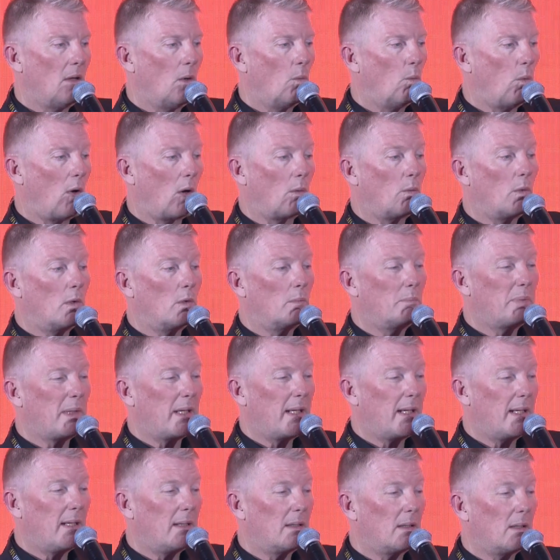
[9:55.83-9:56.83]
what will
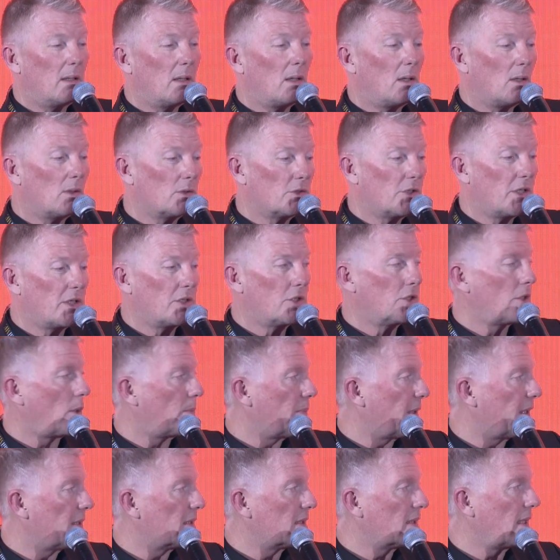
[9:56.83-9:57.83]
be the largest
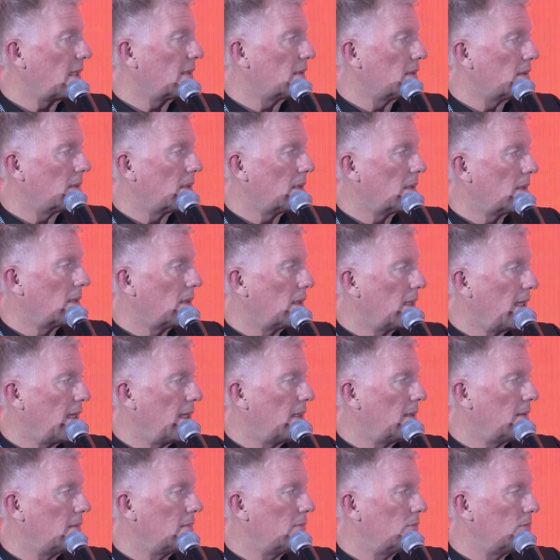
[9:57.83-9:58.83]
shopping centre
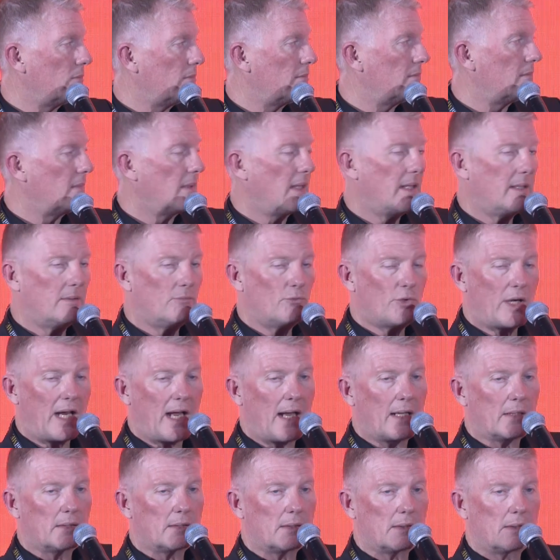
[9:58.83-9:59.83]
in
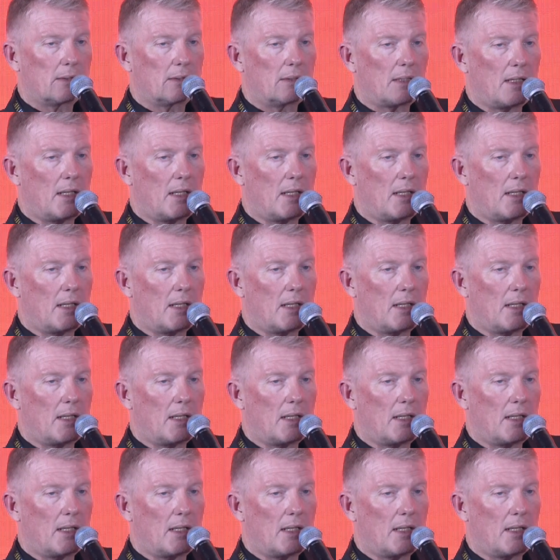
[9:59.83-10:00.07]
Riyadh,